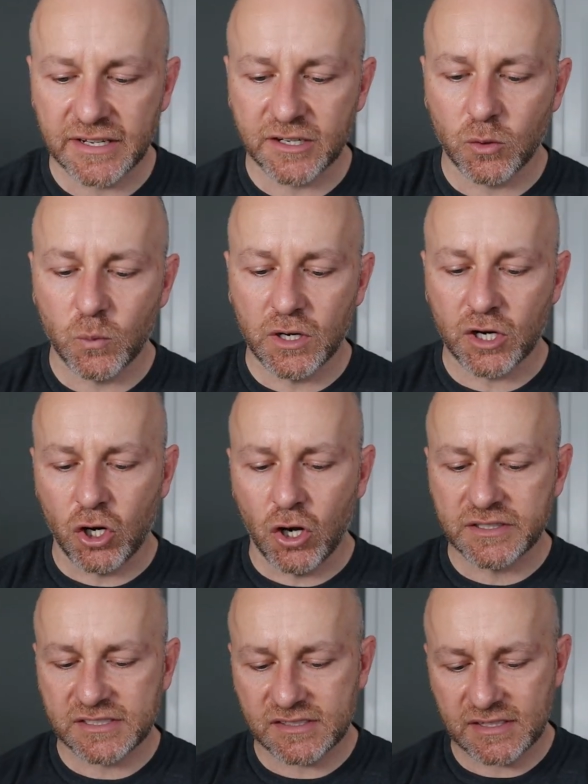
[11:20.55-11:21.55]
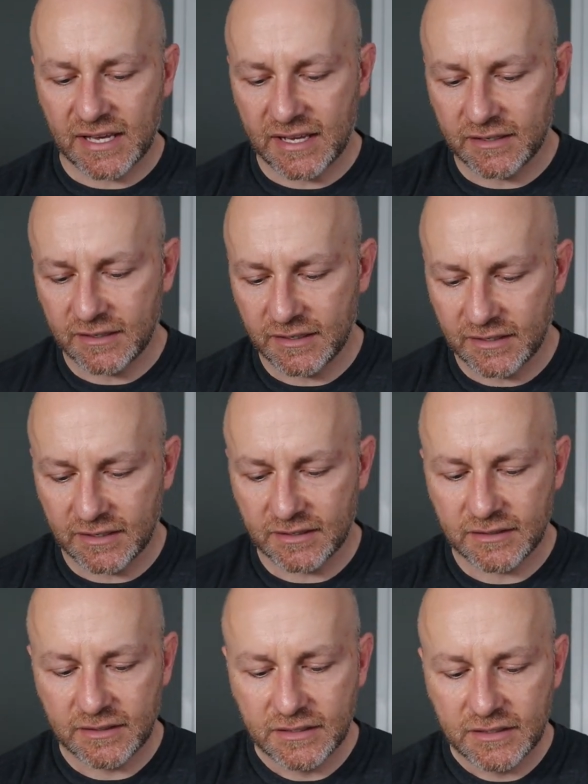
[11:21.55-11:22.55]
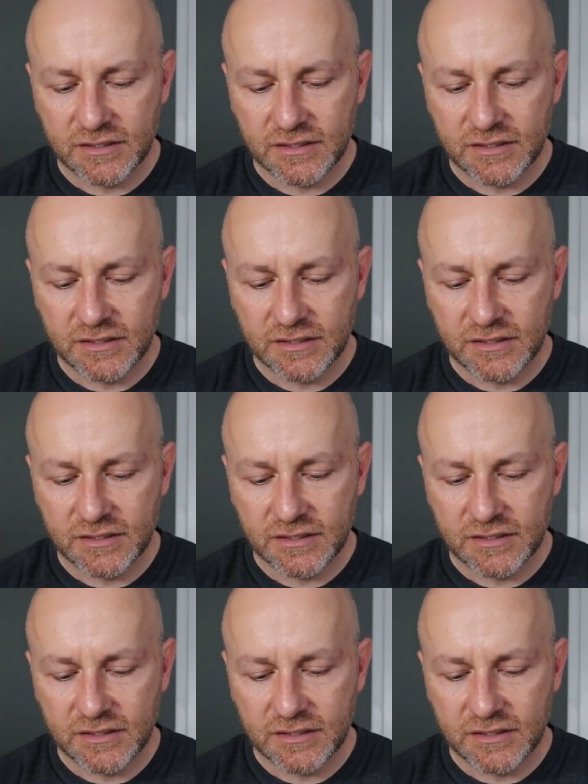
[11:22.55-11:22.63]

like or what causes that and